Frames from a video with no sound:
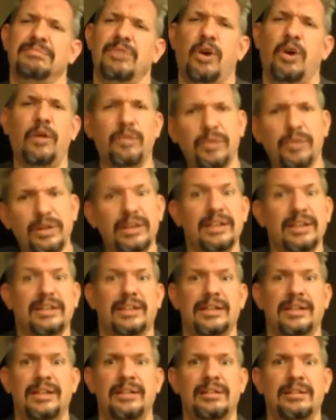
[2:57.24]
Hopefully you
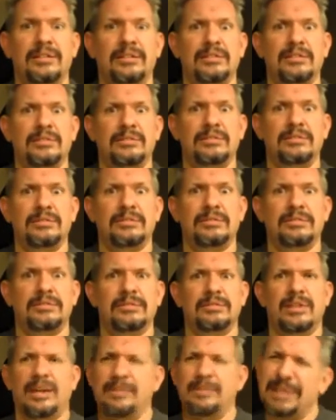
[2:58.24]
did.
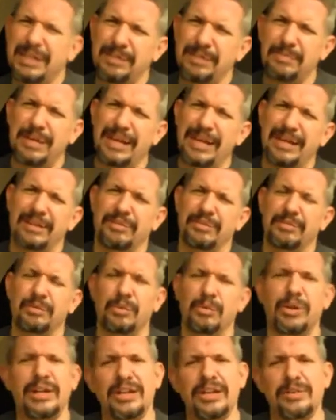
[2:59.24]
I mean, man,
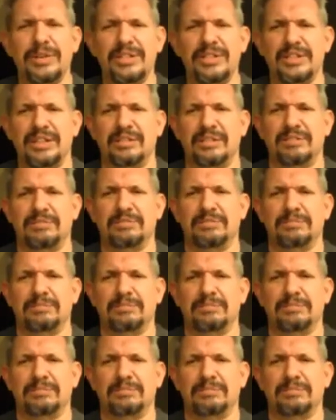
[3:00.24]
we're interesting.